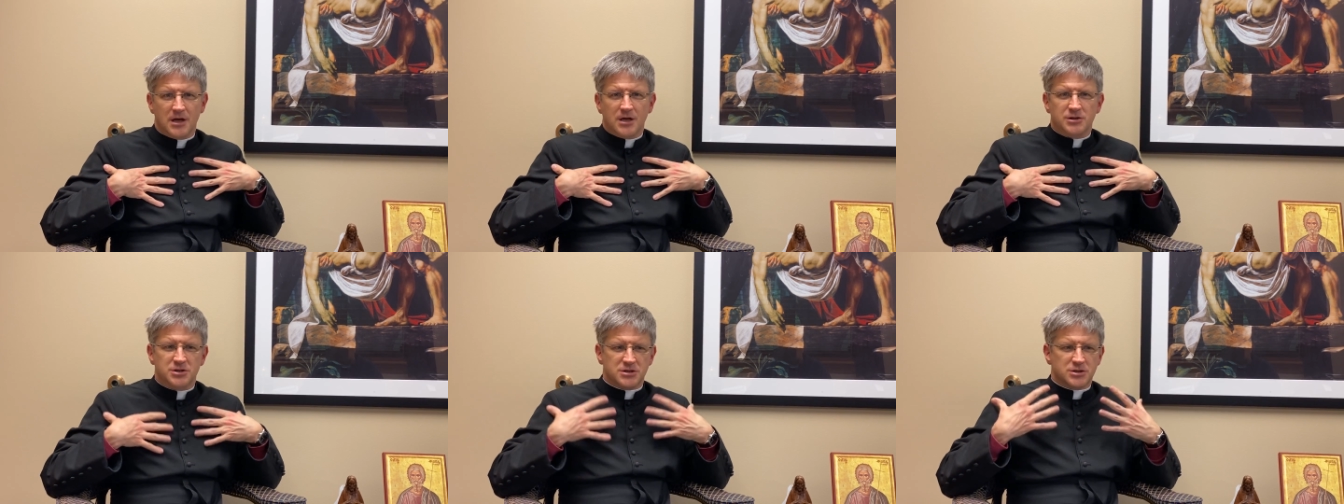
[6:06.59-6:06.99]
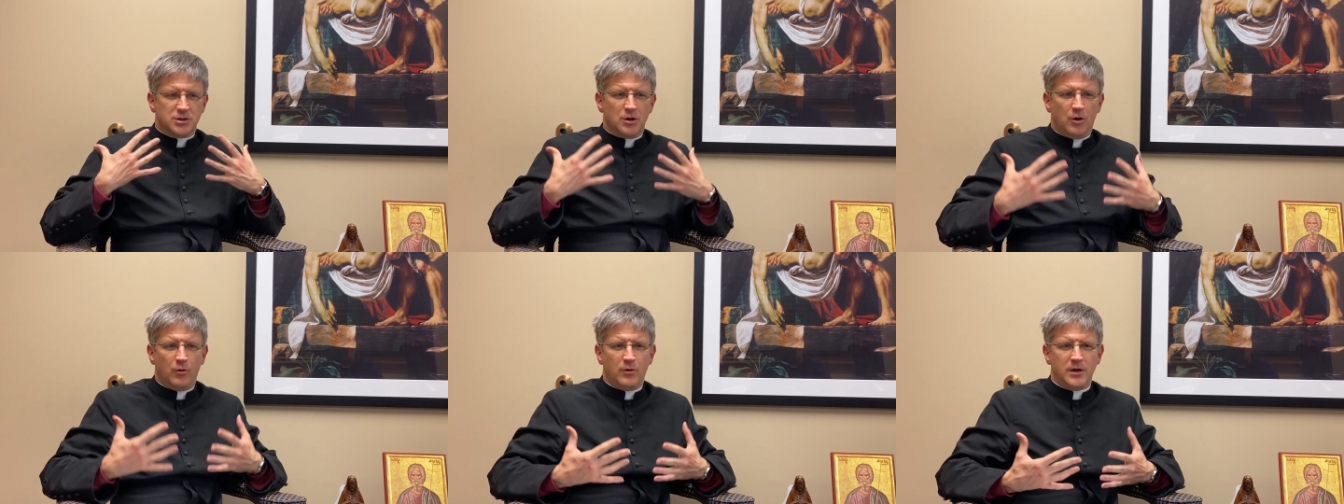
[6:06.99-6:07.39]
Just
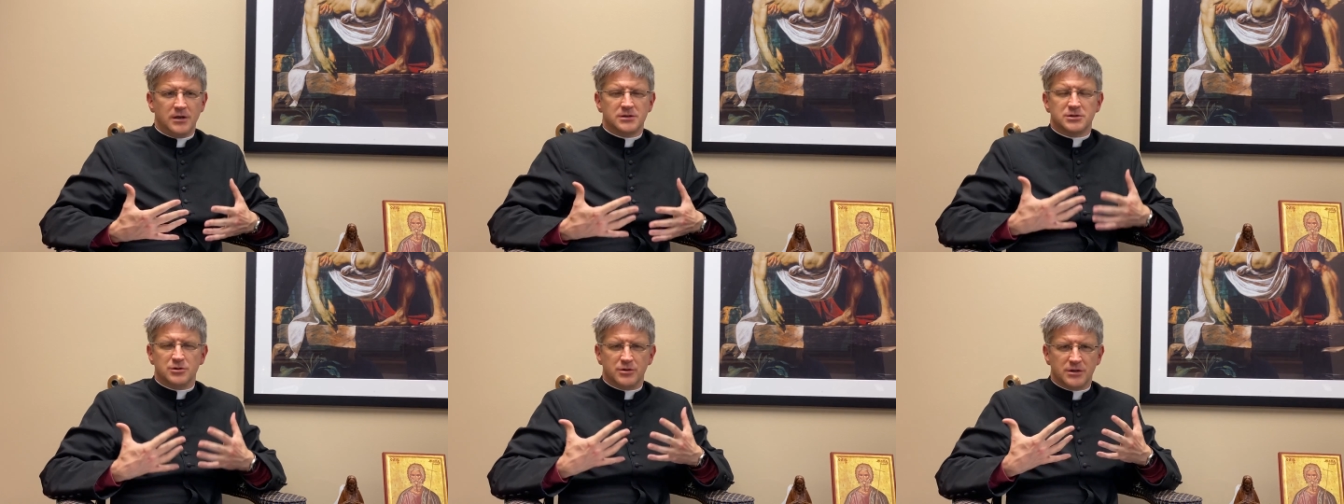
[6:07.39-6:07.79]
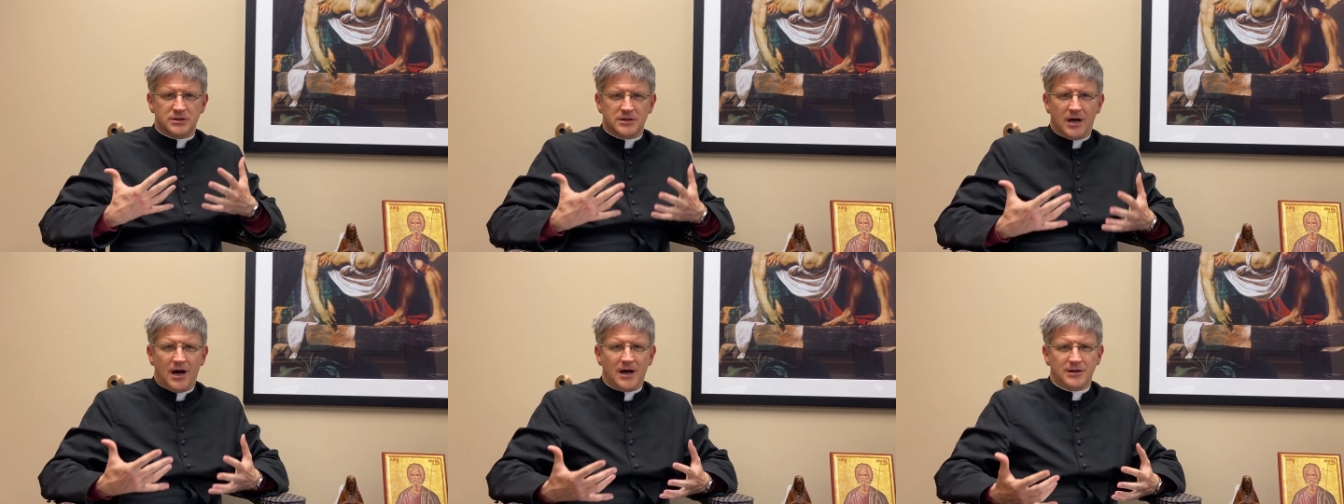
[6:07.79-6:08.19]
going to the
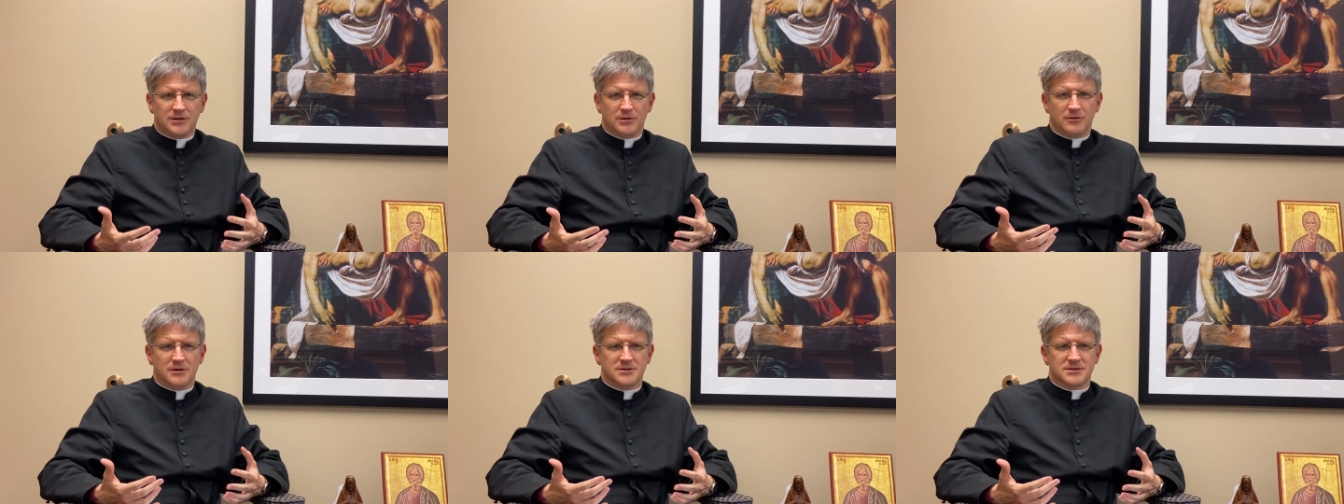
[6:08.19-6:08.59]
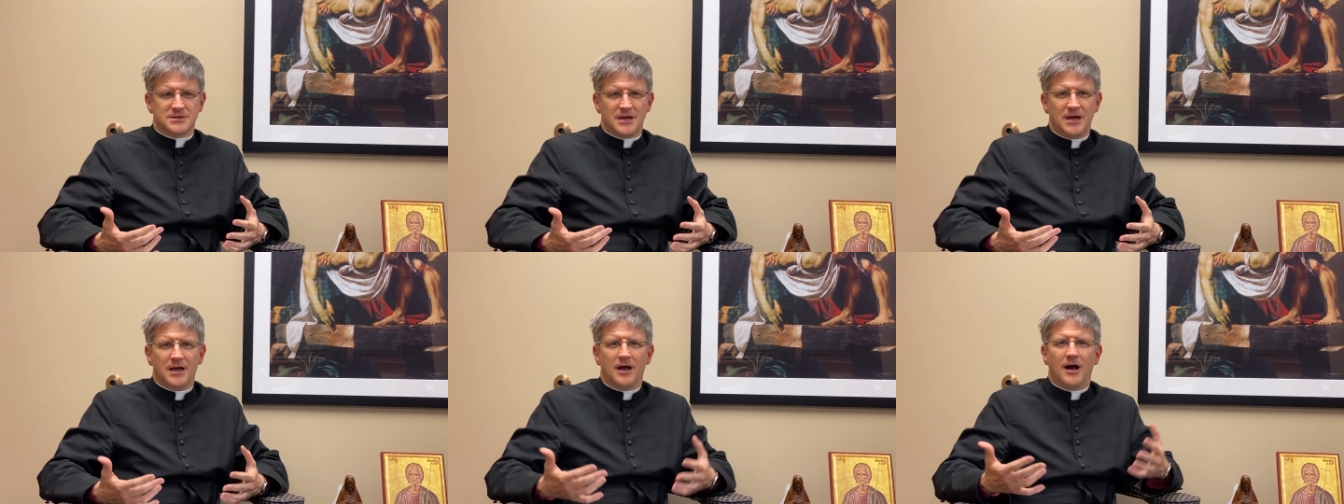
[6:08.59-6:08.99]
doctor and
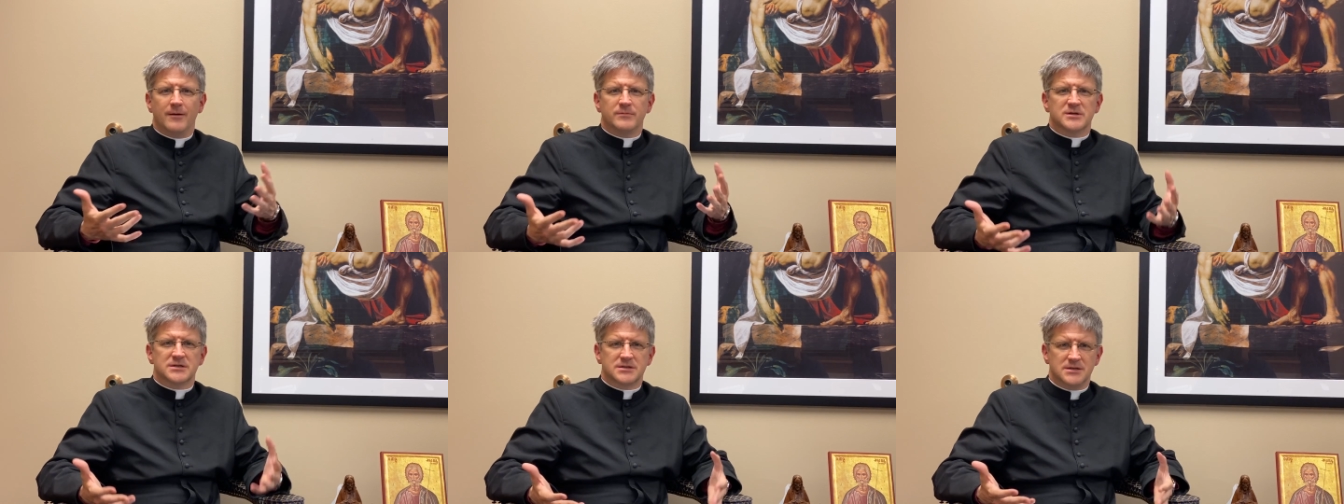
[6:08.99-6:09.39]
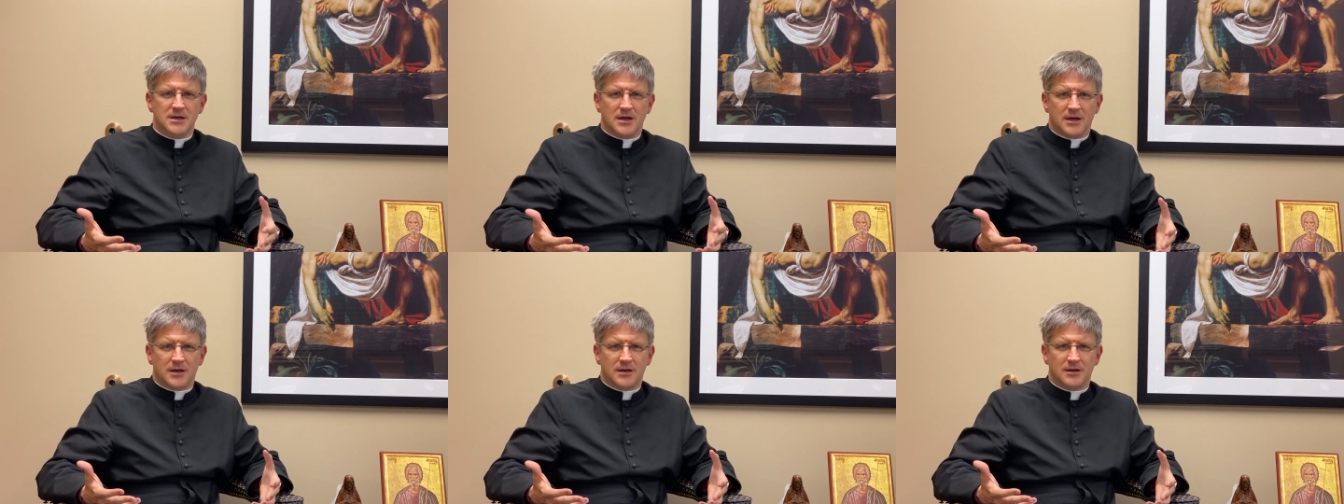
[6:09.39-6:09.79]
saying, I'm
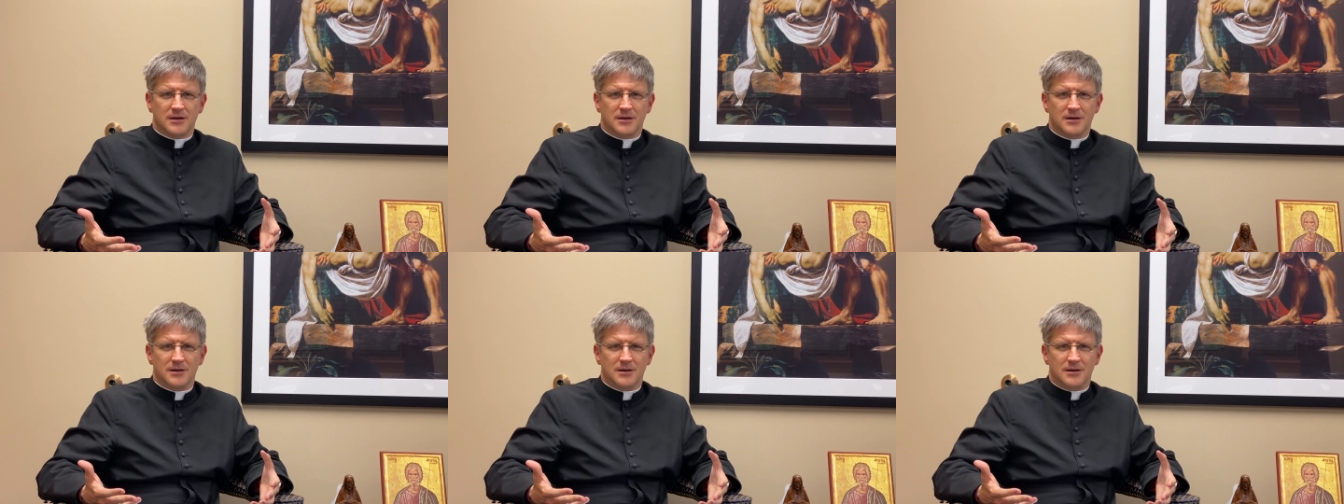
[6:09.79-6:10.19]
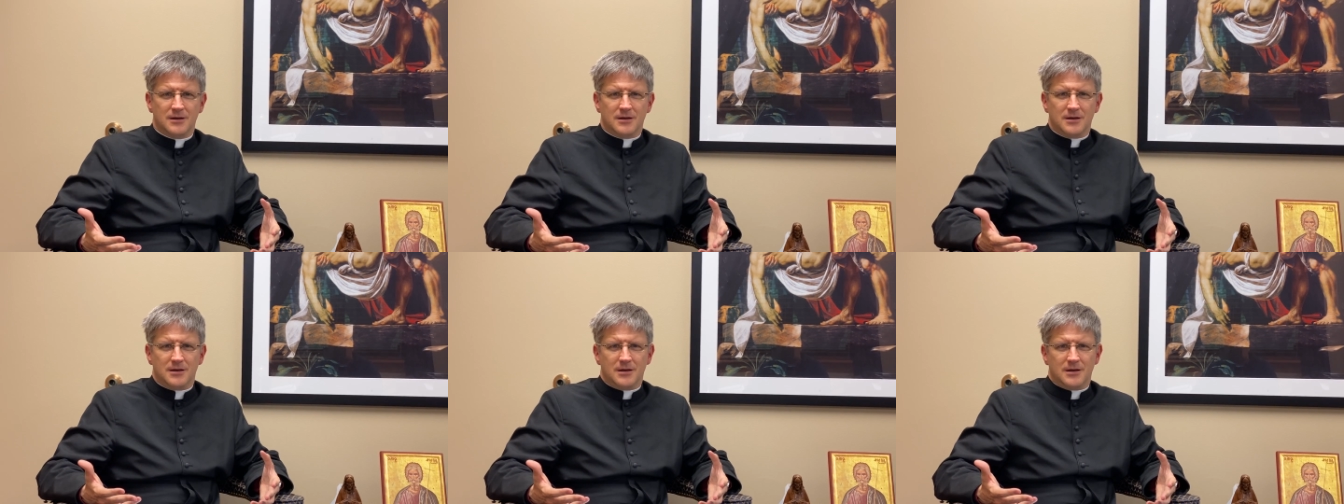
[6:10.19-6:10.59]
sick,
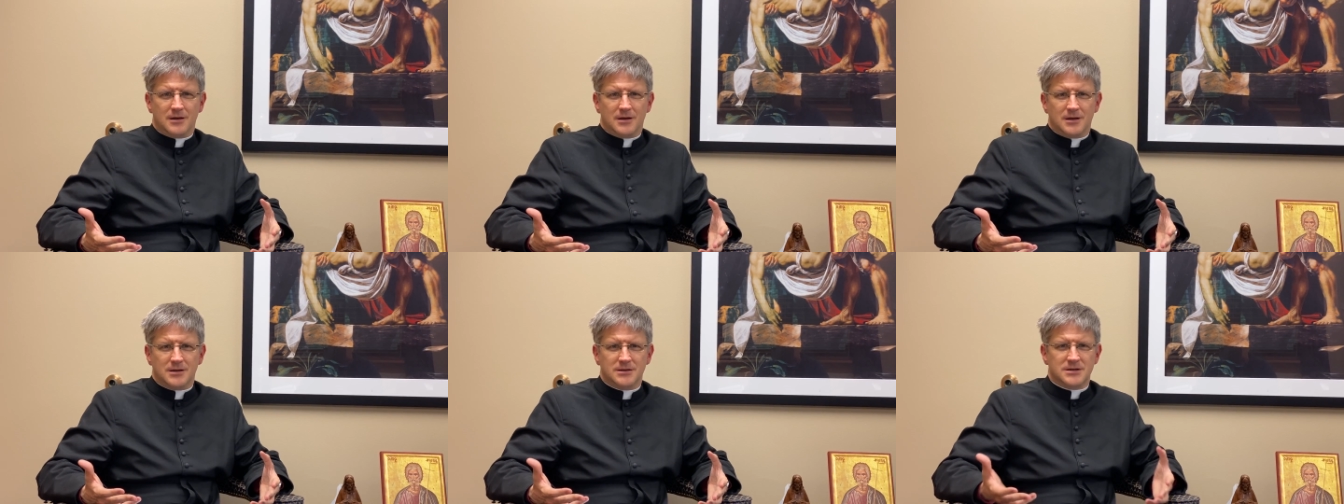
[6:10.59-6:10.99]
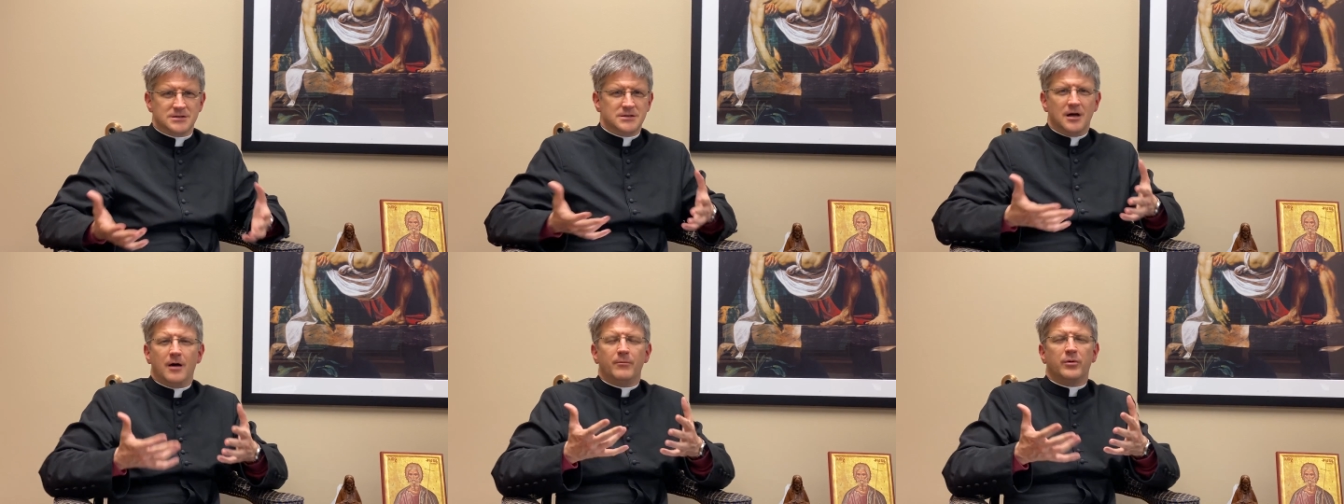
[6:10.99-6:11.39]
does
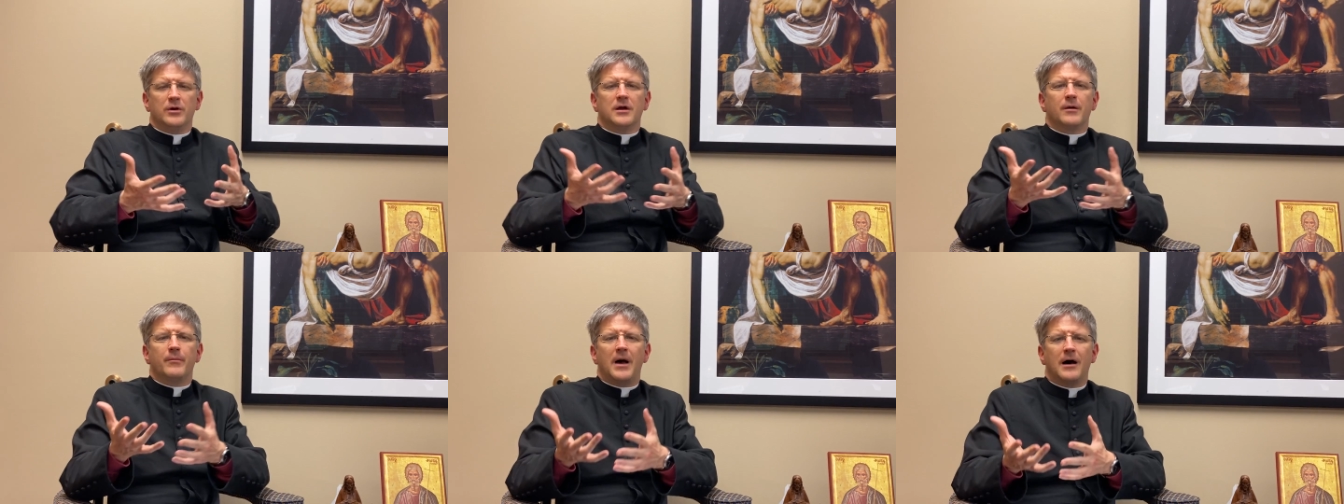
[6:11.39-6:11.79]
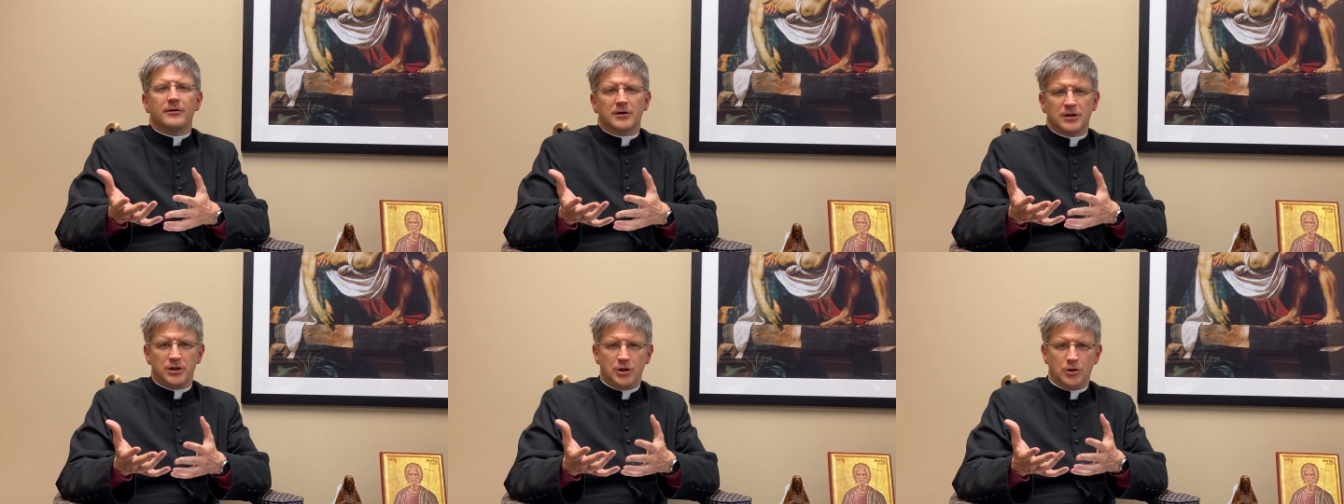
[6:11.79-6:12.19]
not bring about a
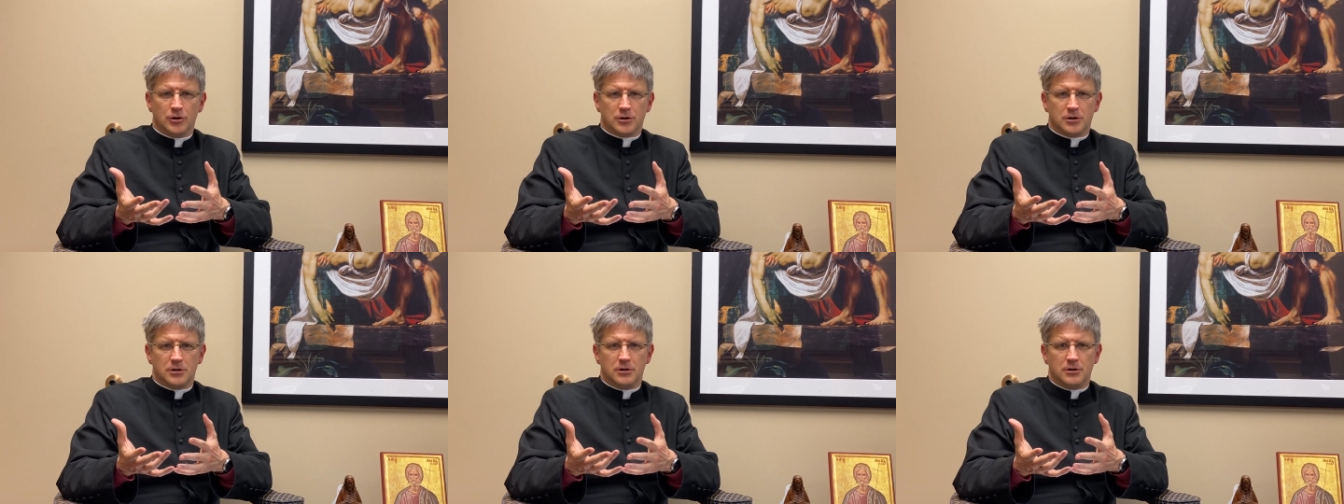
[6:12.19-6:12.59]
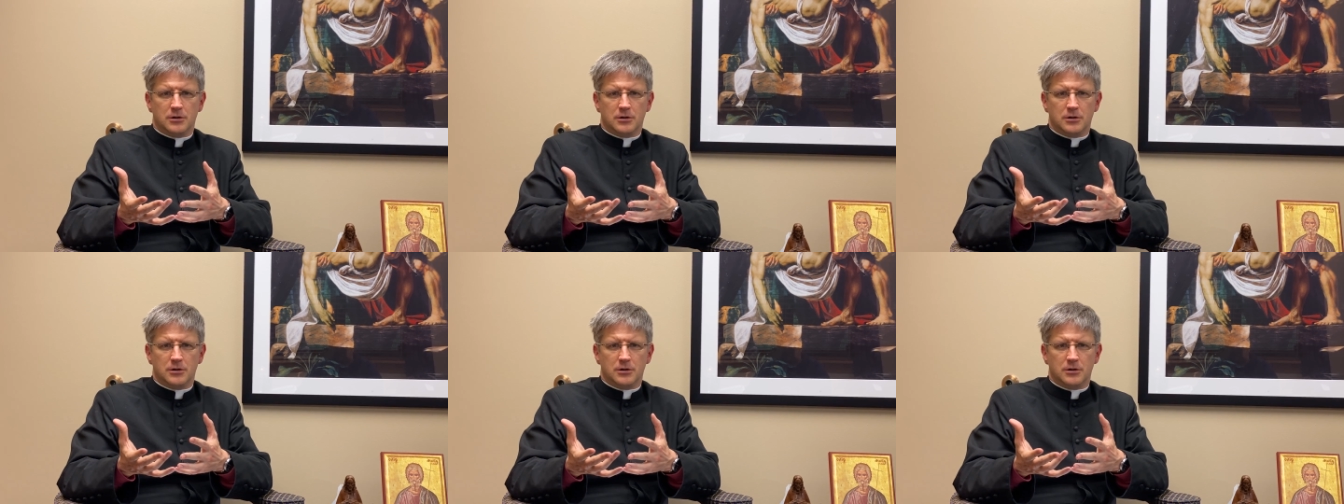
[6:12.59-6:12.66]
cure.